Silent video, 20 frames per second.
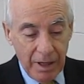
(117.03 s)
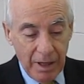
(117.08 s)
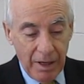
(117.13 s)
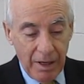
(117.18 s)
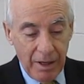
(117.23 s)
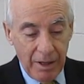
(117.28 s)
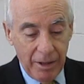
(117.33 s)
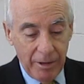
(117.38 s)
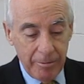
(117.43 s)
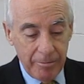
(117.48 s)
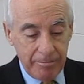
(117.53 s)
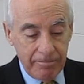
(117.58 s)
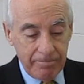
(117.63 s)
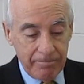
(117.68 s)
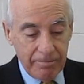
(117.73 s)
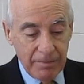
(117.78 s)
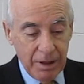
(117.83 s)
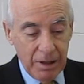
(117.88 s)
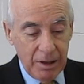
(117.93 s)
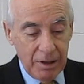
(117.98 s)
um,
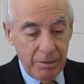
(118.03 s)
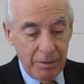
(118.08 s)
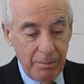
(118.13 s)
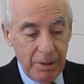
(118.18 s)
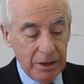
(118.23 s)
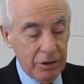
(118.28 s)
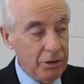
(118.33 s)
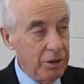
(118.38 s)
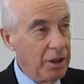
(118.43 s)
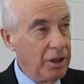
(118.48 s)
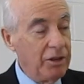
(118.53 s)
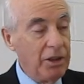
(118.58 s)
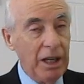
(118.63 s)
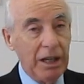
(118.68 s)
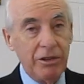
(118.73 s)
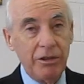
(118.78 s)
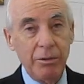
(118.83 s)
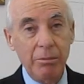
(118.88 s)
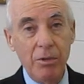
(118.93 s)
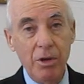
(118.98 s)
make sure you
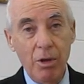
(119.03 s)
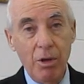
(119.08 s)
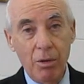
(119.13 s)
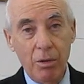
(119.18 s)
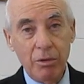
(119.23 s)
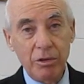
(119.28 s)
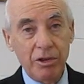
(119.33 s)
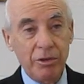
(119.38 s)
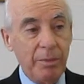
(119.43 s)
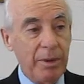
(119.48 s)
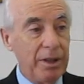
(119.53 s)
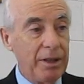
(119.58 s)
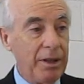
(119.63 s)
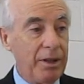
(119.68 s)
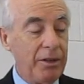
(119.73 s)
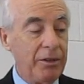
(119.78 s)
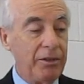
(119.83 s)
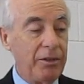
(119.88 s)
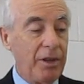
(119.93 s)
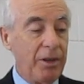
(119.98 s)
take some notes
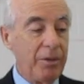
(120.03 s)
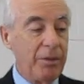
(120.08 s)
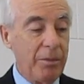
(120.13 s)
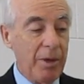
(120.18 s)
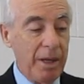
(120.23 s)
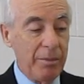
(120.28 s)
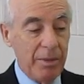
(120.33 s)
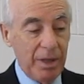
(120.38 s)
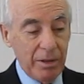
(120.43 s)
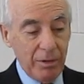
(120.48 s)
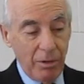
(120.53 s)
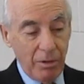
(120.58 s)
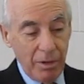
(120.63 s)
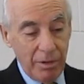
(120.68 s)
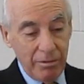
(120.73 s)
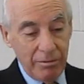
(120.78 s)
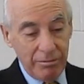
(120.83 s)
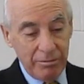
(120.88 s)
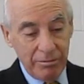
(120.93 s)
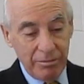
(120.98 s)
because uh, we might be
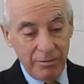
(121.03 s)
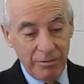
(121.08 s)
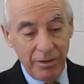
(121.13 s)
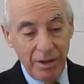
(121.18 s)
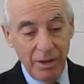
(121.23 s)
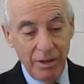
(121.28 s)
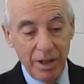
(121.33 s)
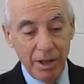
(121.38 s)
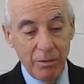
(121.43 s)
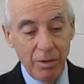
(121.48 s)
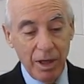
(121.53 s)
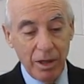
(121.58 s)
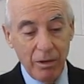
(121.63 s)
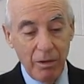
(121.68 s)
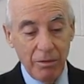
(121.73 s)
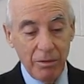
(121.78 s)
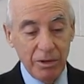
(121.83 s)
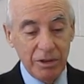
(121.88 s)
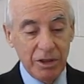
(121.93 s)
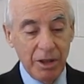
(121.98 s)
going fairly quick
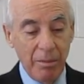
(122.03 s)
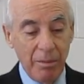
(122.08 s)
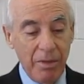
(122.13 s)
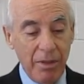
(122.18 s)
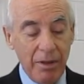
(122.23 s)
over some